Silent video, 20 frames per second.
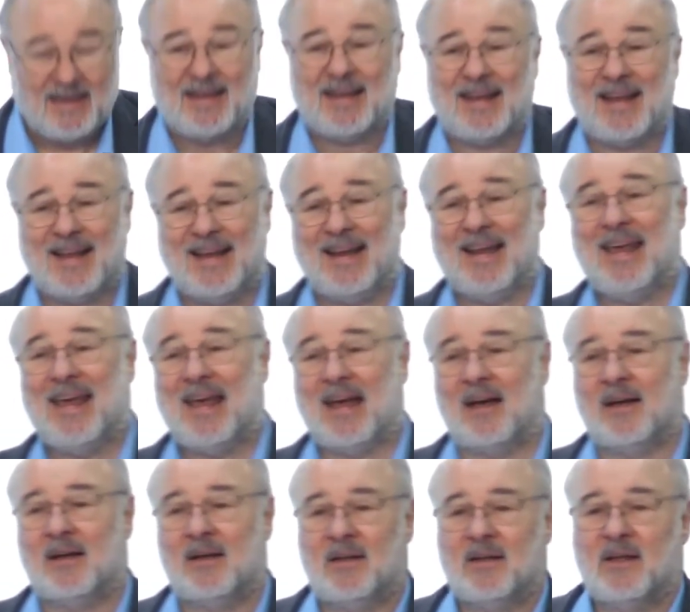
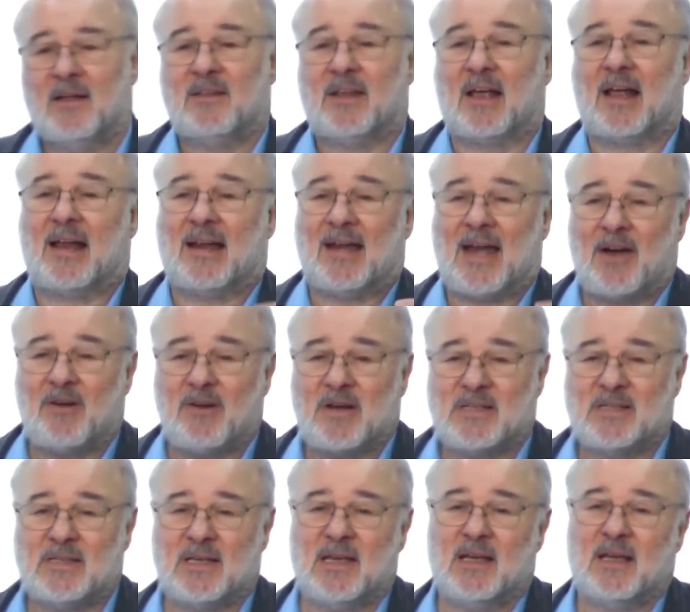Clear, the
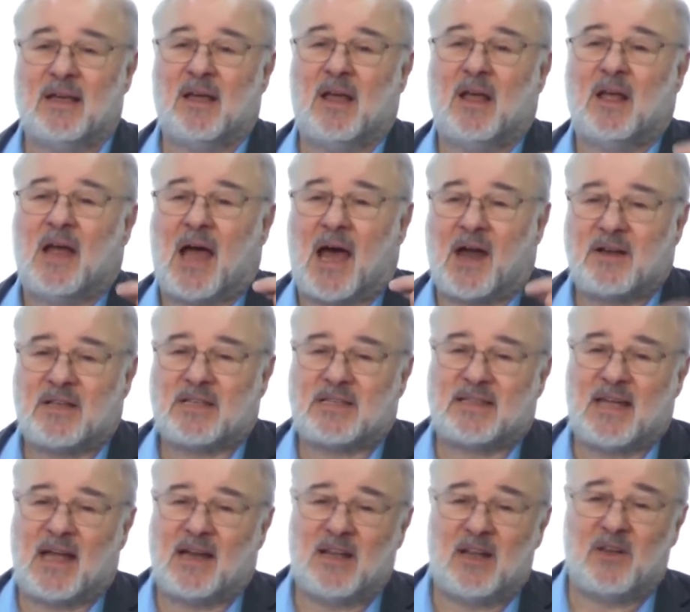clarity,
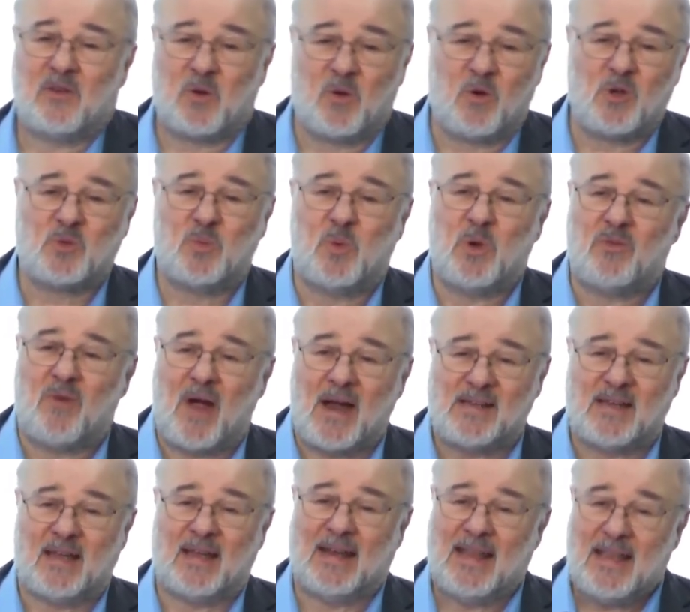understanding, of course we're
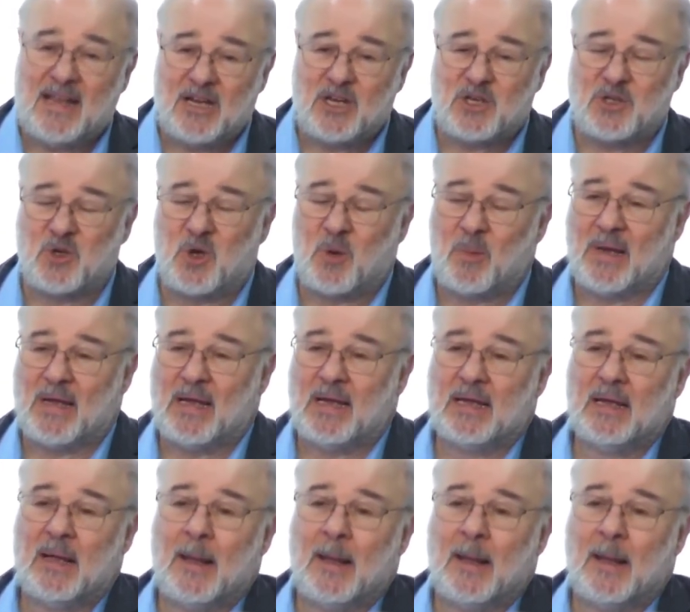writing in English normally.